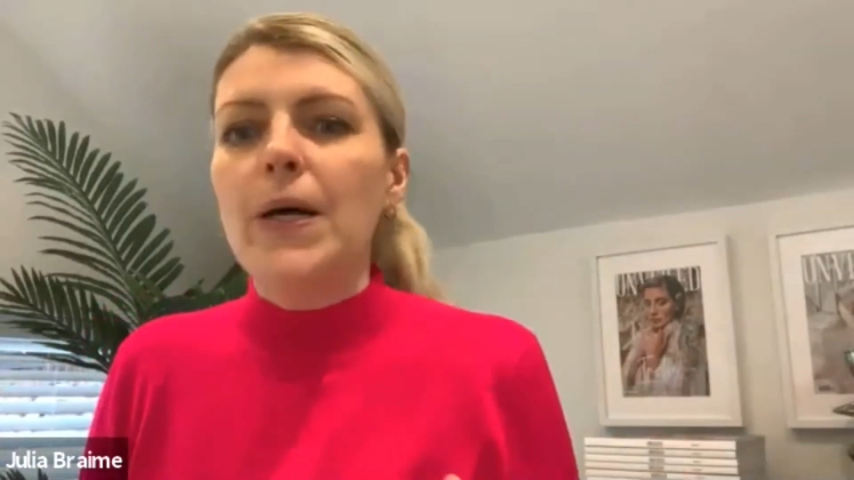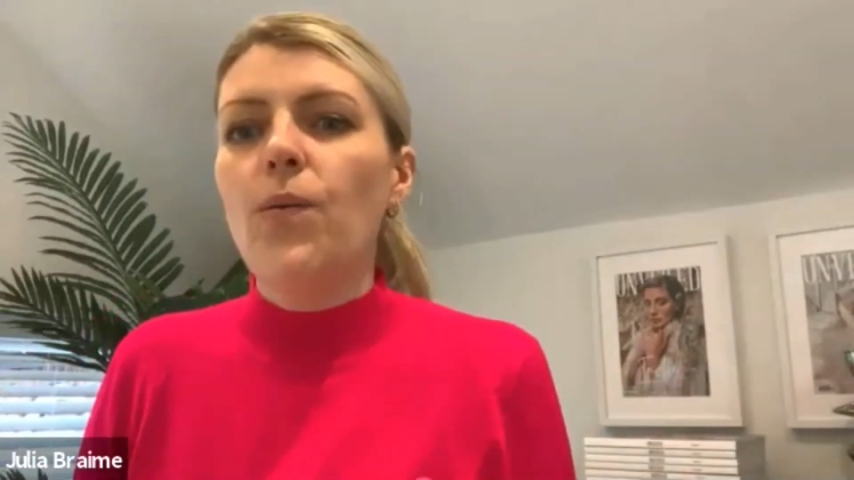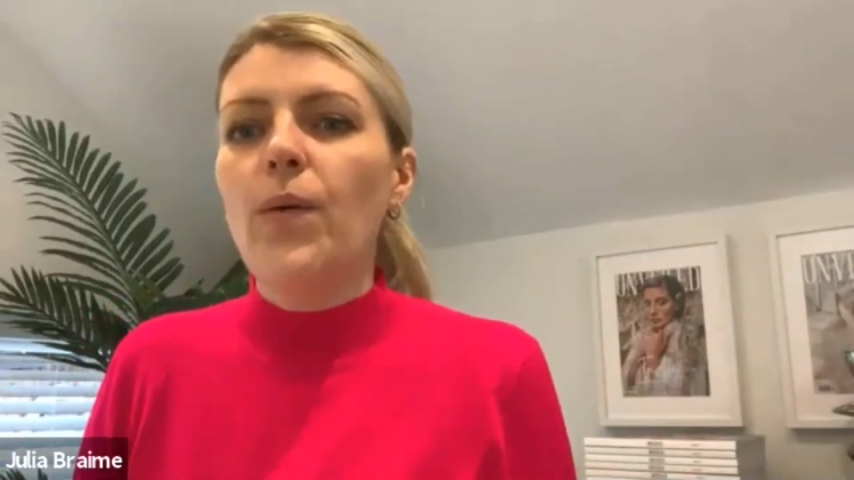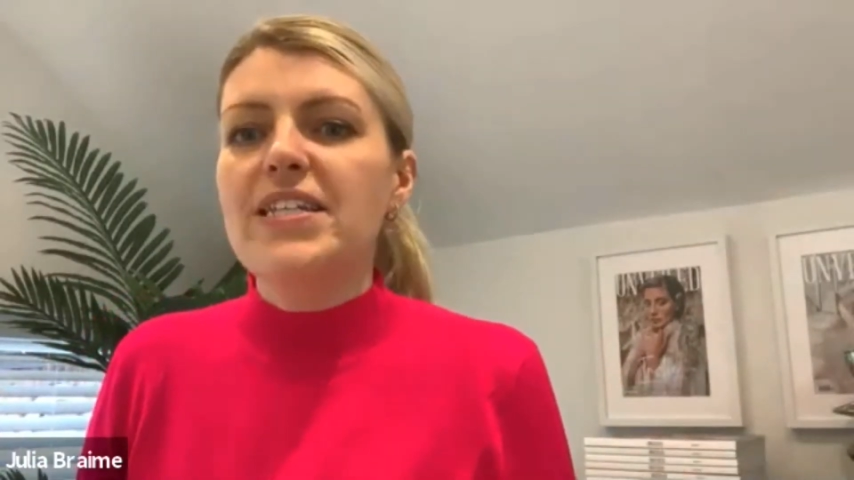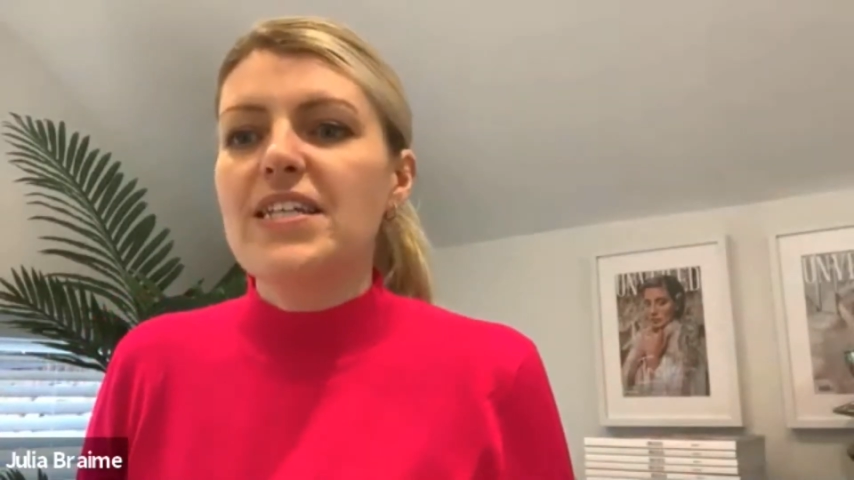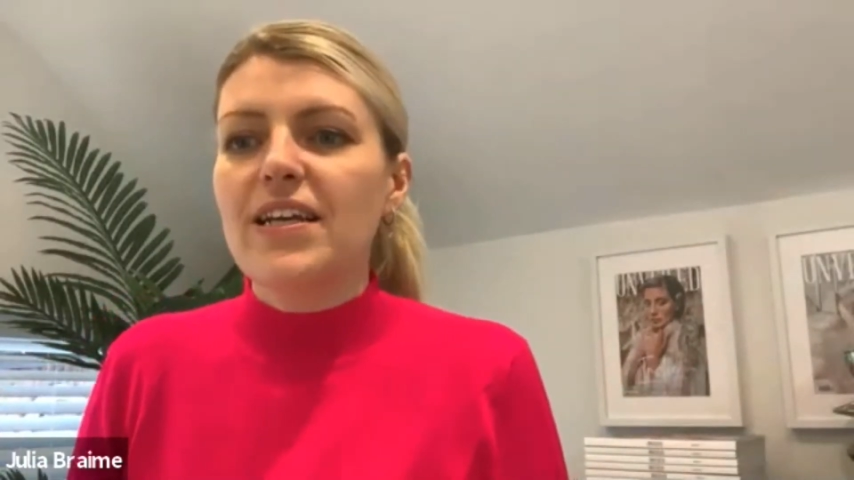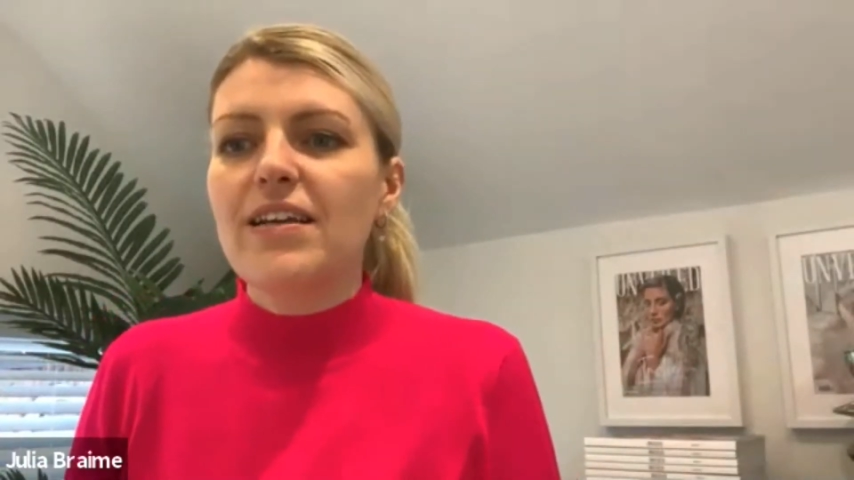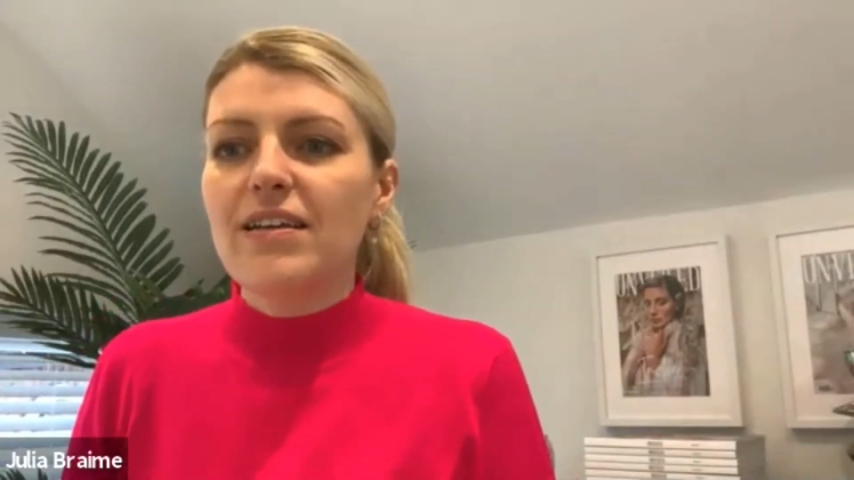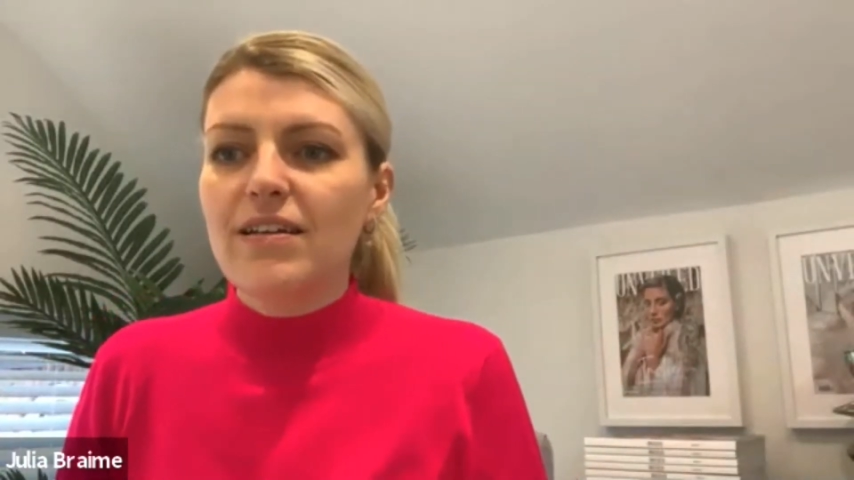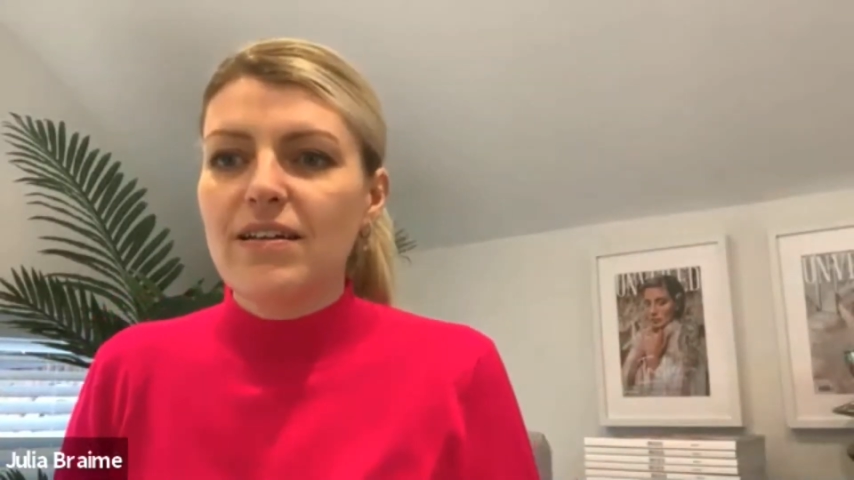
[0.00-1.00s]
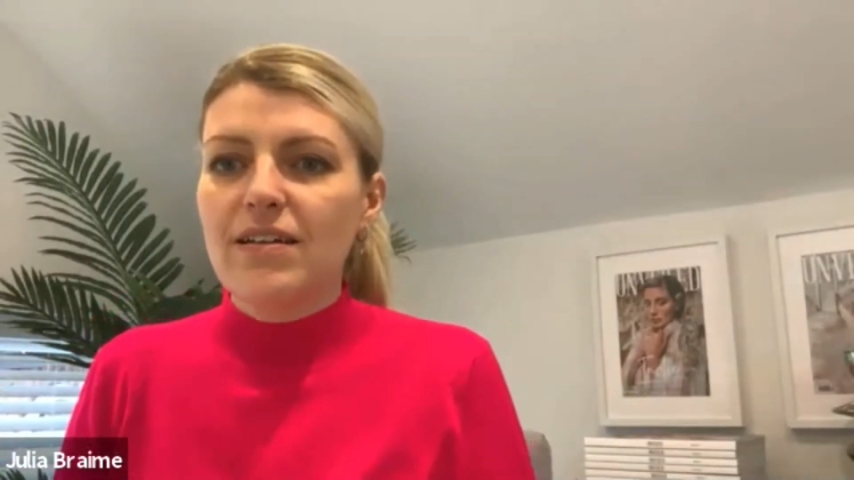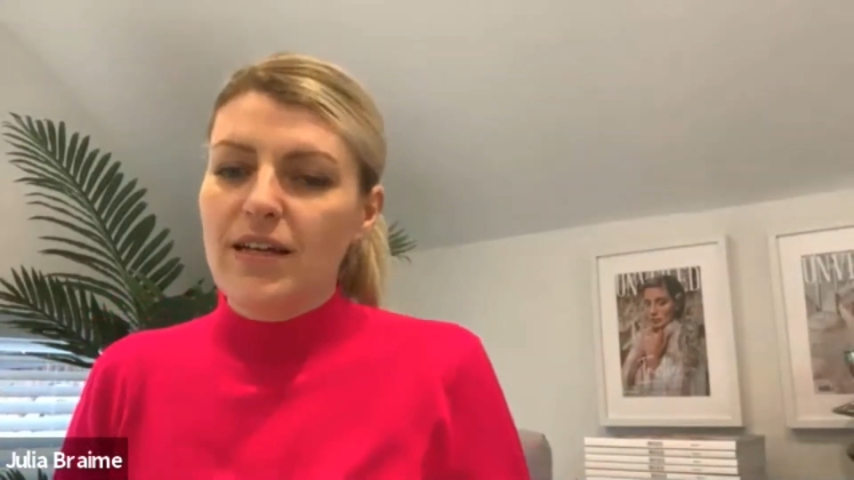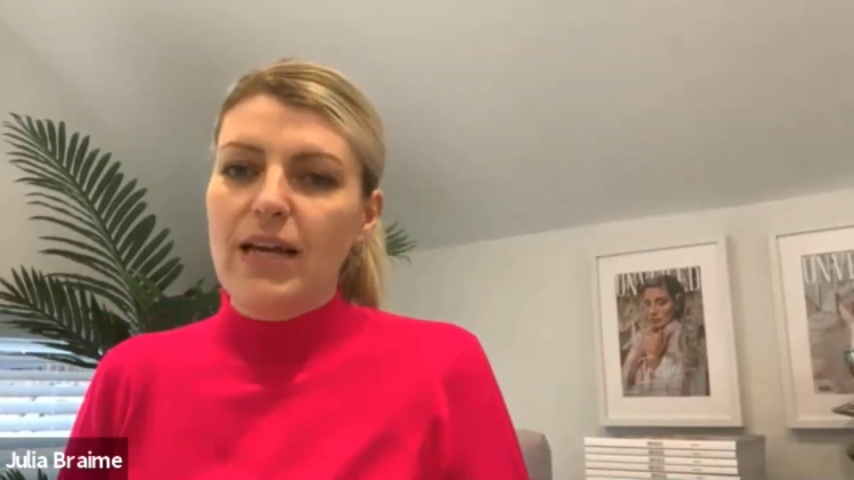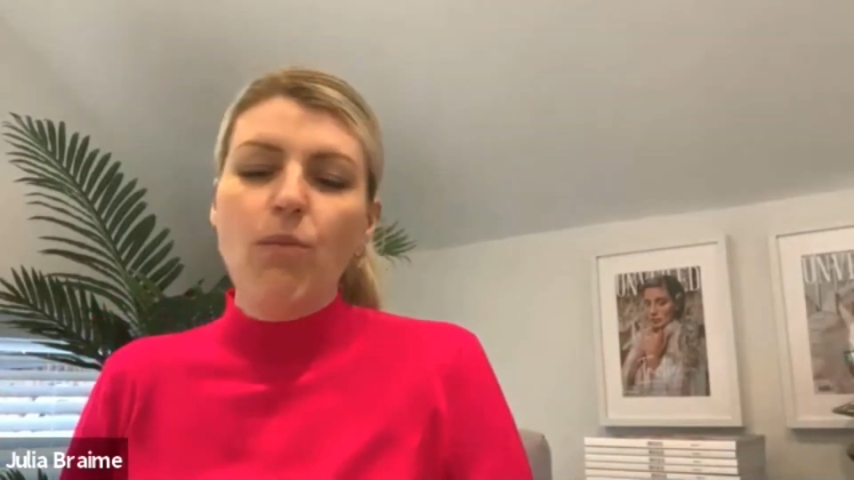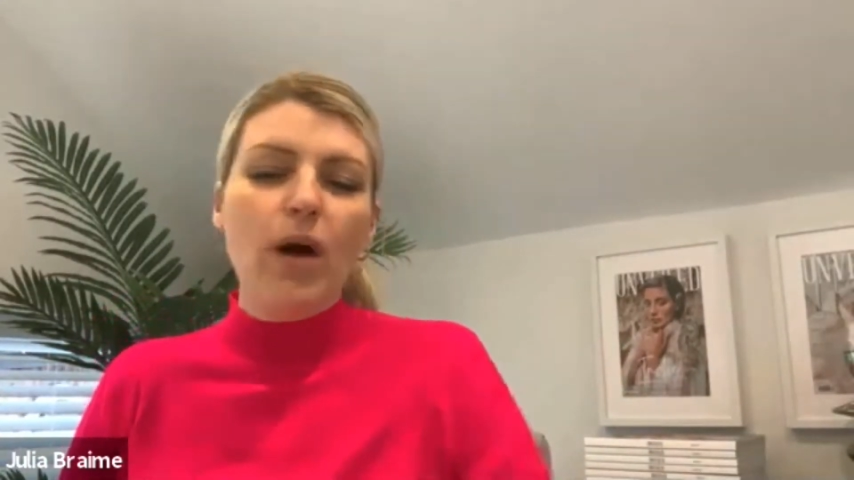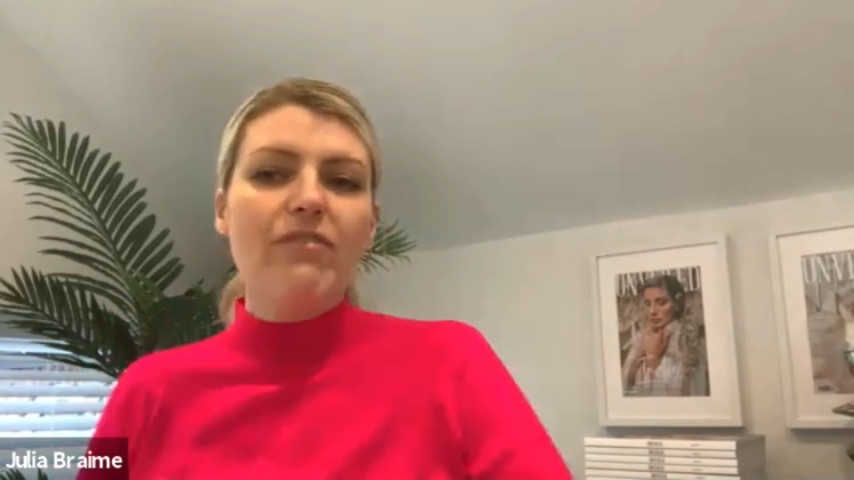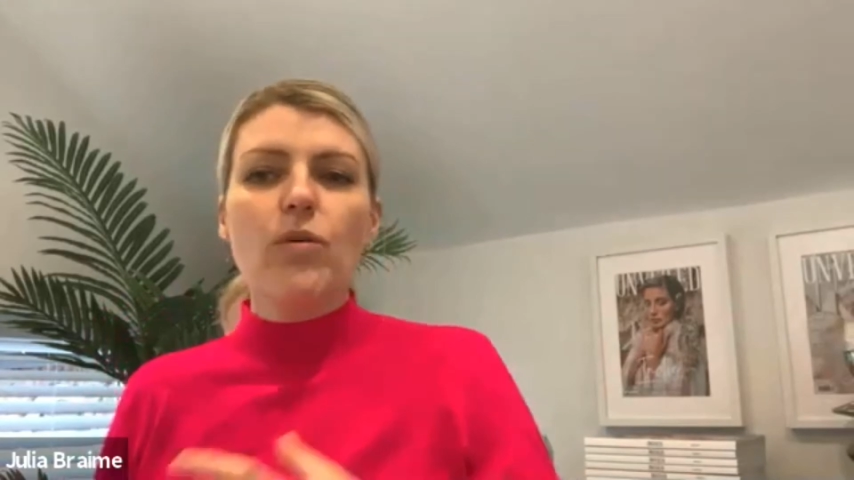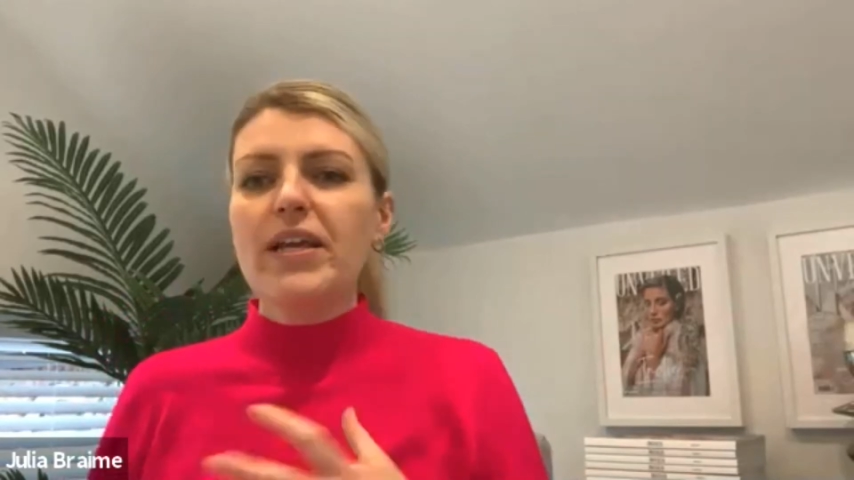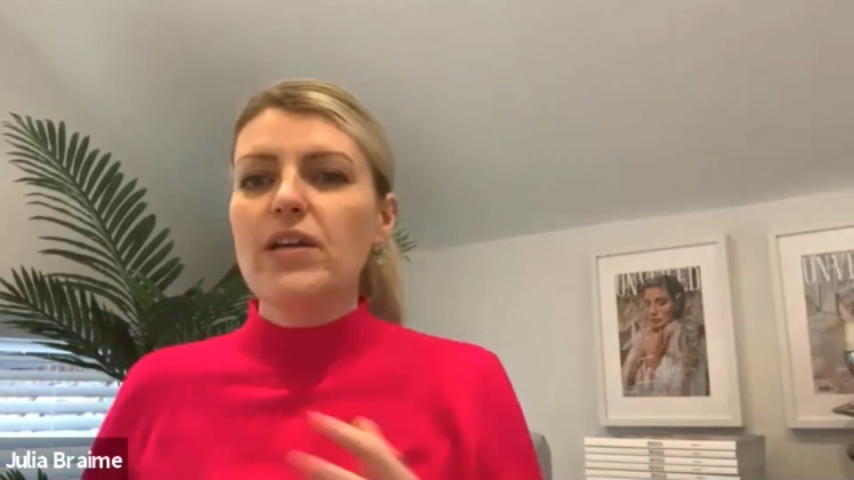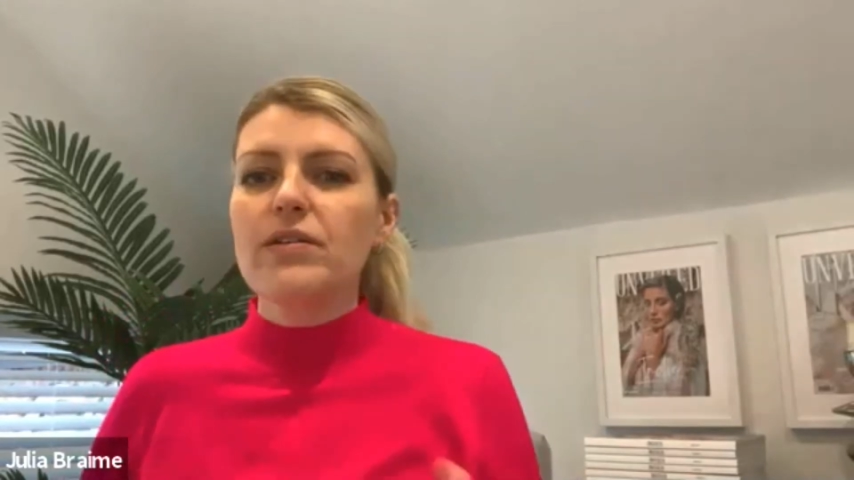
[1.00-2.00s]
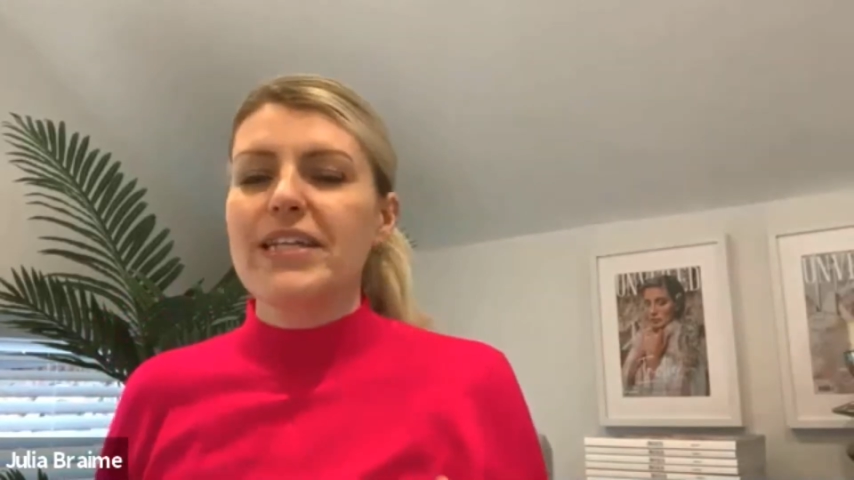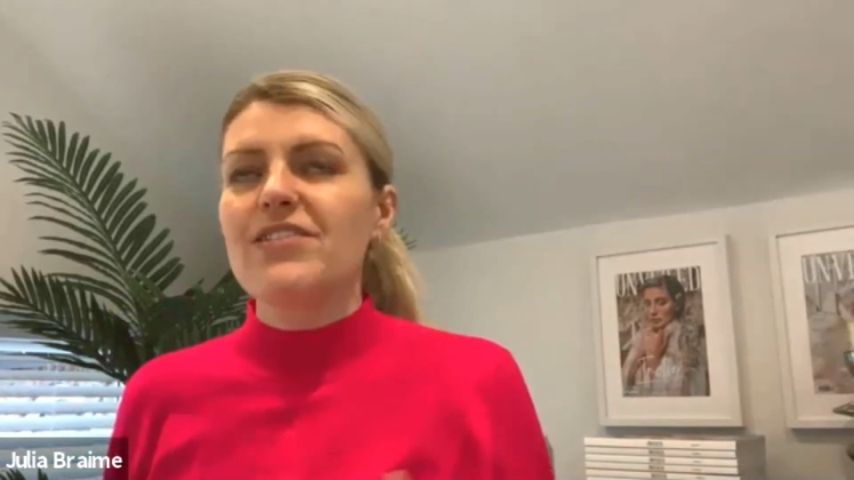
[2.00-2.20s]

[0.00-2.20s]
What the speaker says: a wedding in whatever way.